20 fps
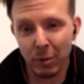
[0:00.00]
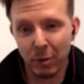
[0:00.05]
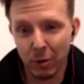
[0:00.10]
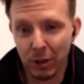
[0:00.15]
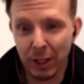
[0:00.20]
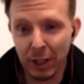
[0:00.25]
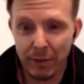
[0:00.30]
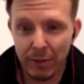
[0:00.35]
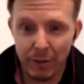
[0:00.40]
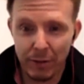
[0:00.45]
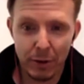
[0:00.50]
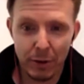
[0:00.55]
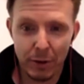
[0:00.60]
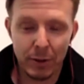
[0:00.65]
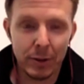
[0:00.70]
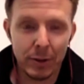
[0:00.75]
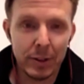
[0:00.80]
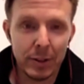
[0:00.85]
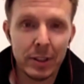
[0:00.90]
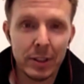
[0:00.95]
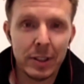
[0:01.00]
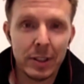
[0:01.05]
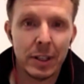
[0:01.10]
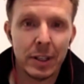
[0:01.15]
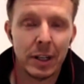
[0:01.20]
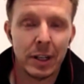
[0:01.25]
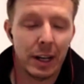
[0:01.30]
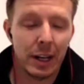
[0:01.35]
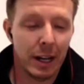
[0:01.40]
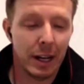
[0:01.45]
or live through.
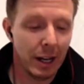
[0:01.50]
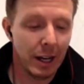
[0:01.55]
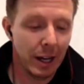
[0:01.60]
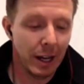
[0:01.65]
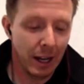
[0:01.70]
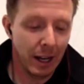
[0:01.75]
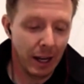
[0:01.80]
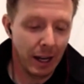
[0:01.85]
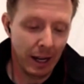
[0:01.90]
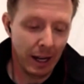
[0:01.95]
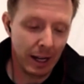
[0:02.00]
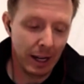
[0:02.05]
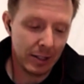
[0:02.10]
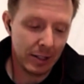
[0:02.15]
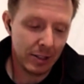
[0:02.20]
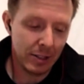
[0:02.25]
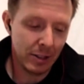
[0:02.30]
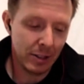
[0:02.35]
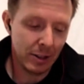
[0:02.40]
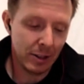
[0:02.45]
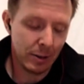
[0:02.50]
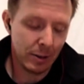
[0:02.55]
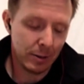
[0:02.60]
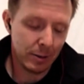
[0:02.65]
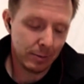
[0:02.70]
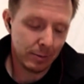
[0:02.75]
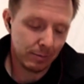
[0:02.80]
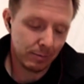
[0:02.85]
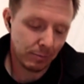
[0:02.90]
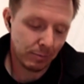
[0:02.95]
And
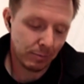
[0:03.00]
so